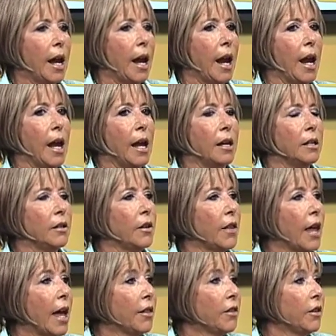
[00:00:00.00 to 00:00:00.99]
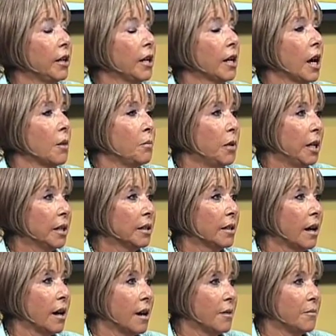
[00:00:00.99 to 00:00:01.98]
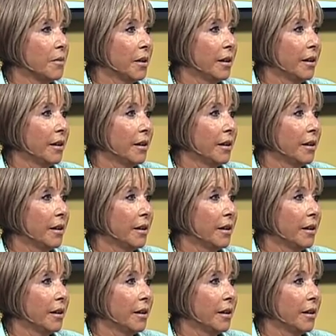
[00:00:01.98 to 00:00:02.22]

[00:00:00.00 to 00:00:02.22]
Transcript: And that thing got picked up.